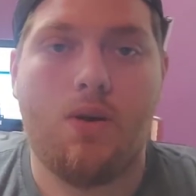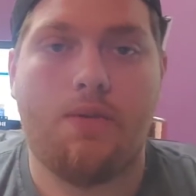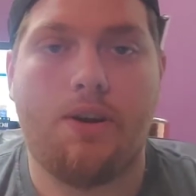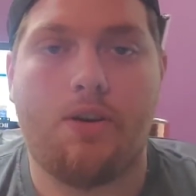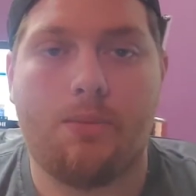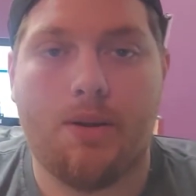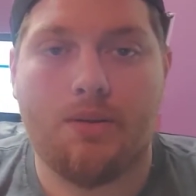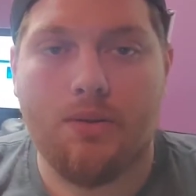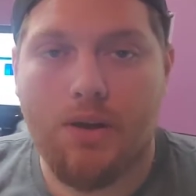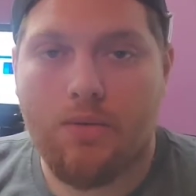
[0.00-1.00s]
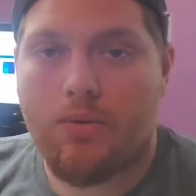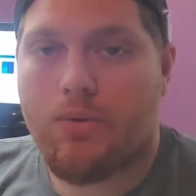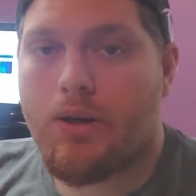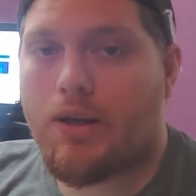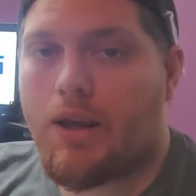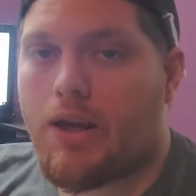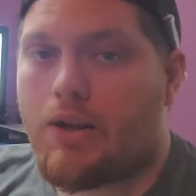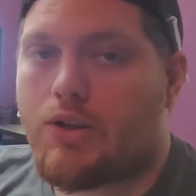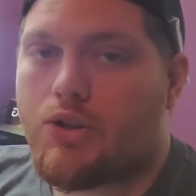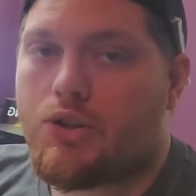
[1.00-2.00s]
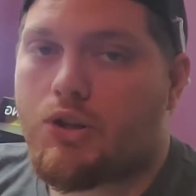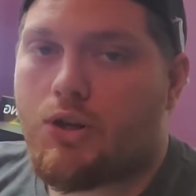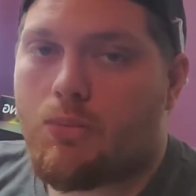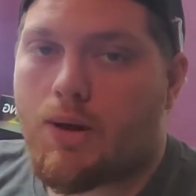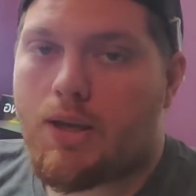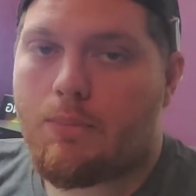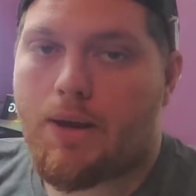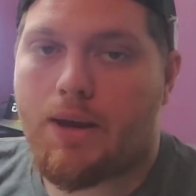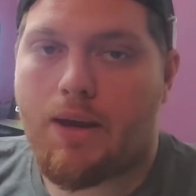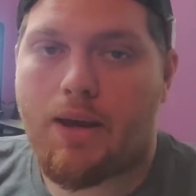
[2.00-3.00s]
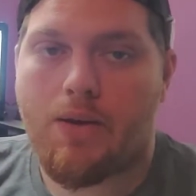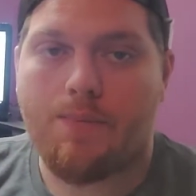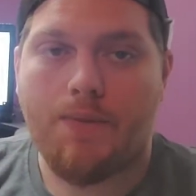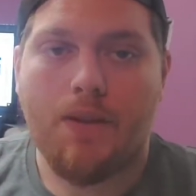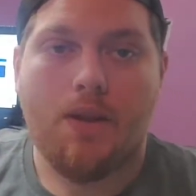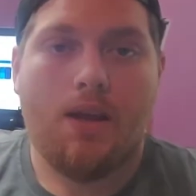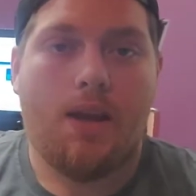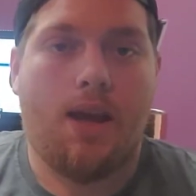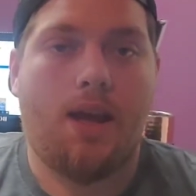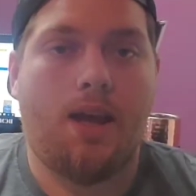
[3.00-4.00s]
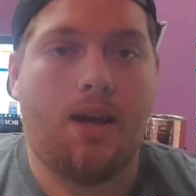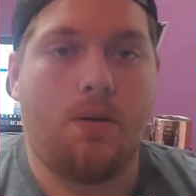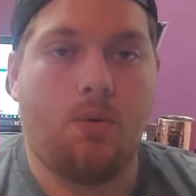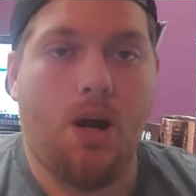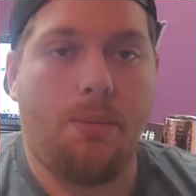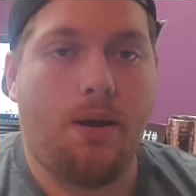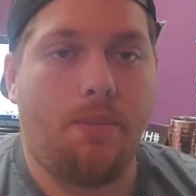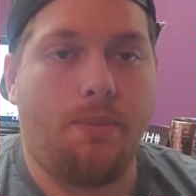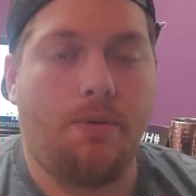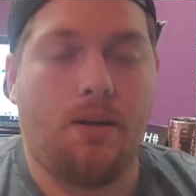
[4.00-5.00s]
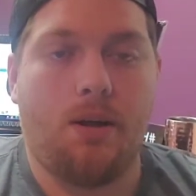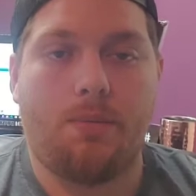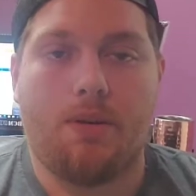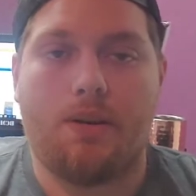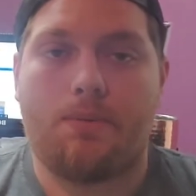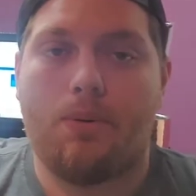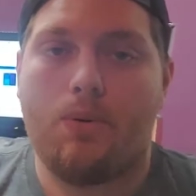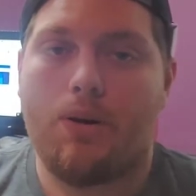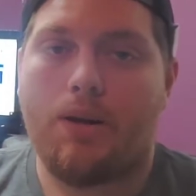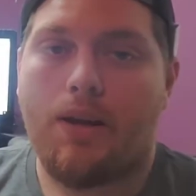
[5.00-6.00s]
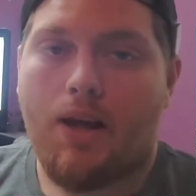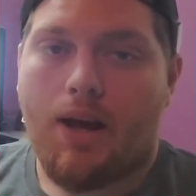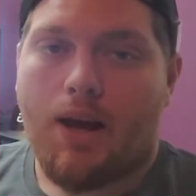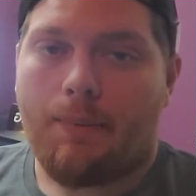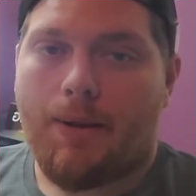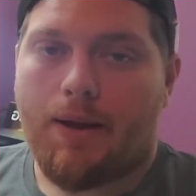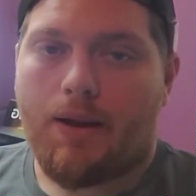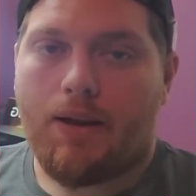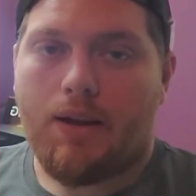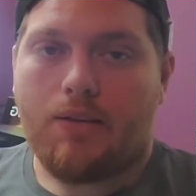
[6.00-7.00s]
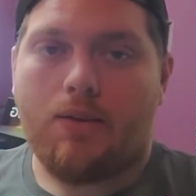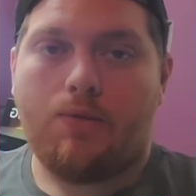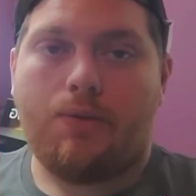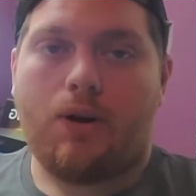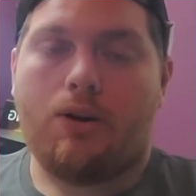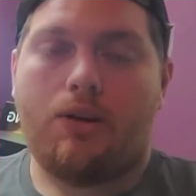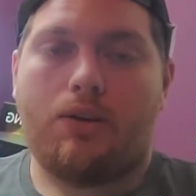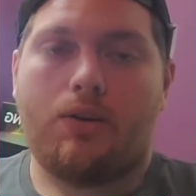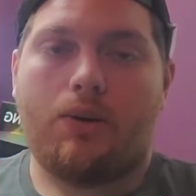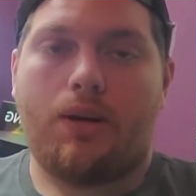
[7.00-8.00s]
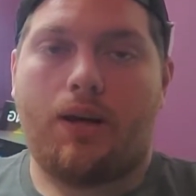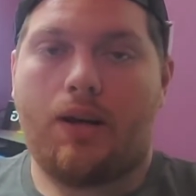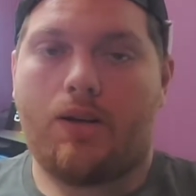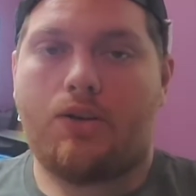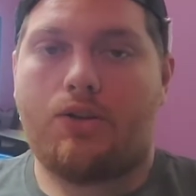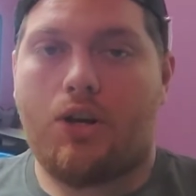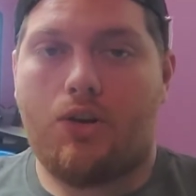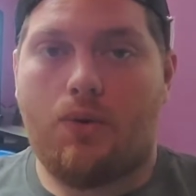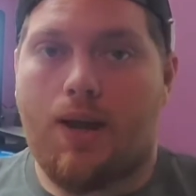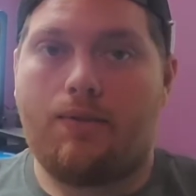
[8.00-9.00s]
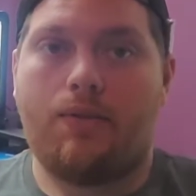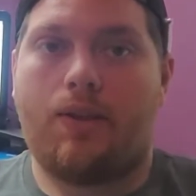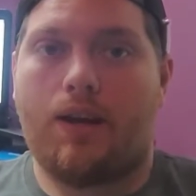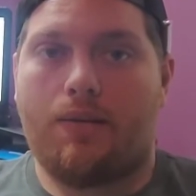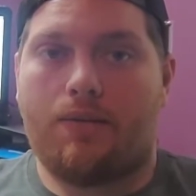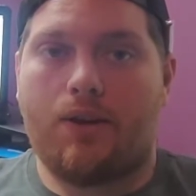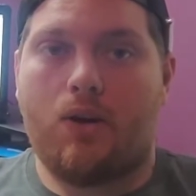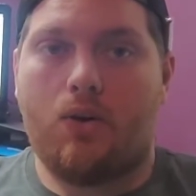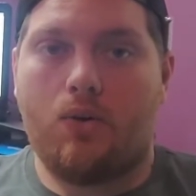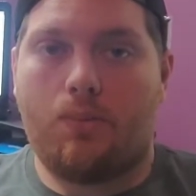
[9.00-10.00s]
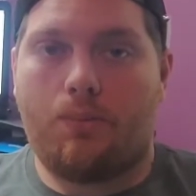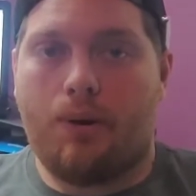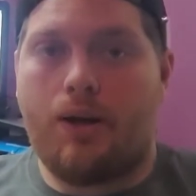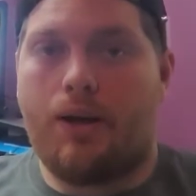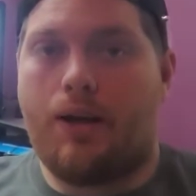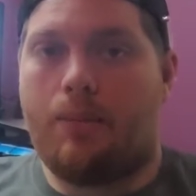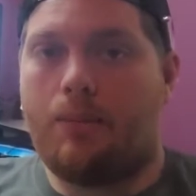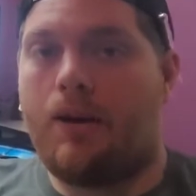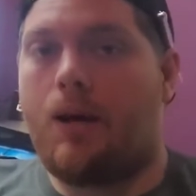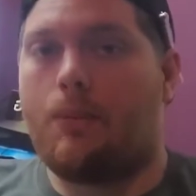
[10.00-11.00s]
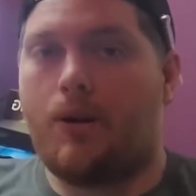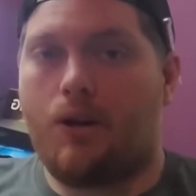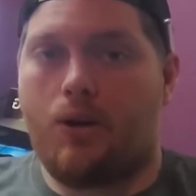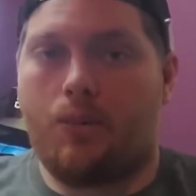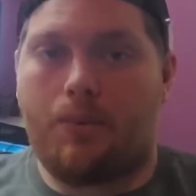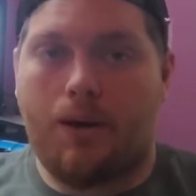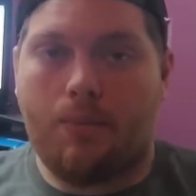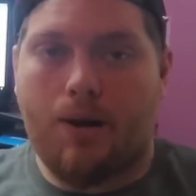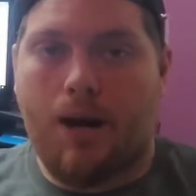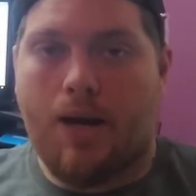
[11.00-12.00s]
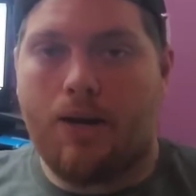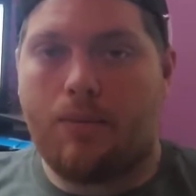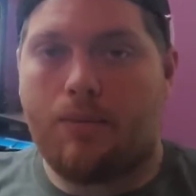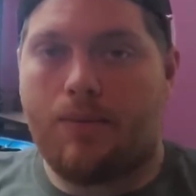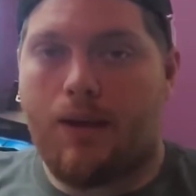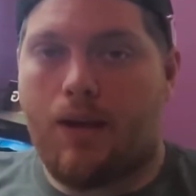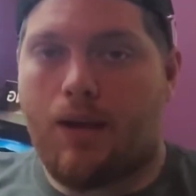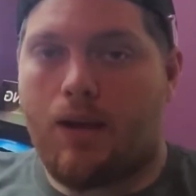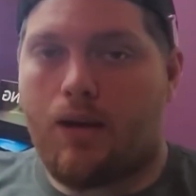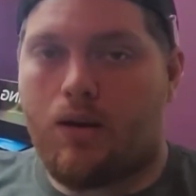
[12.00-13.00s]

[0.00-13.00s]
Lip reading: over here to my screen real quick and show you my eBay account and where I'm at up to this point. I'm not going to get too far into it and show you everything I've sold, but in a minute I'm going to go pick my items and